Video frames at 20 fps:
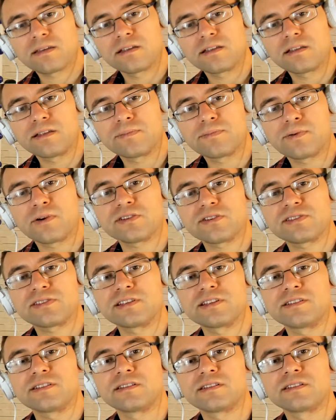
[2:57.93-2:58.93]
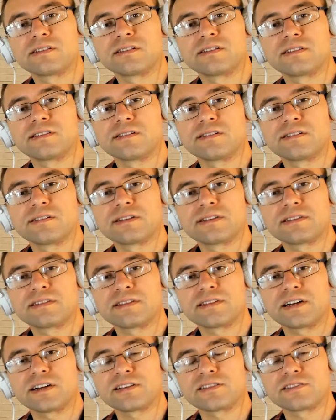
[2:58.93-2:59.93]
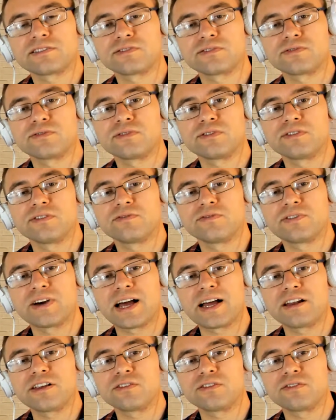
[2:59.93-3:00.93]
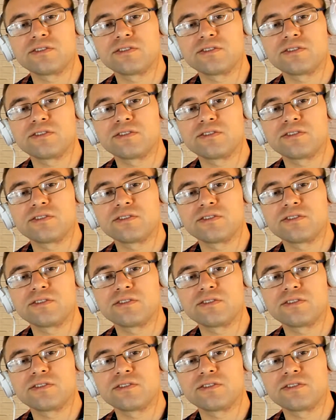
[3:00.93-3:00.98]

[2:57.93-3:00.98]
The person starts to value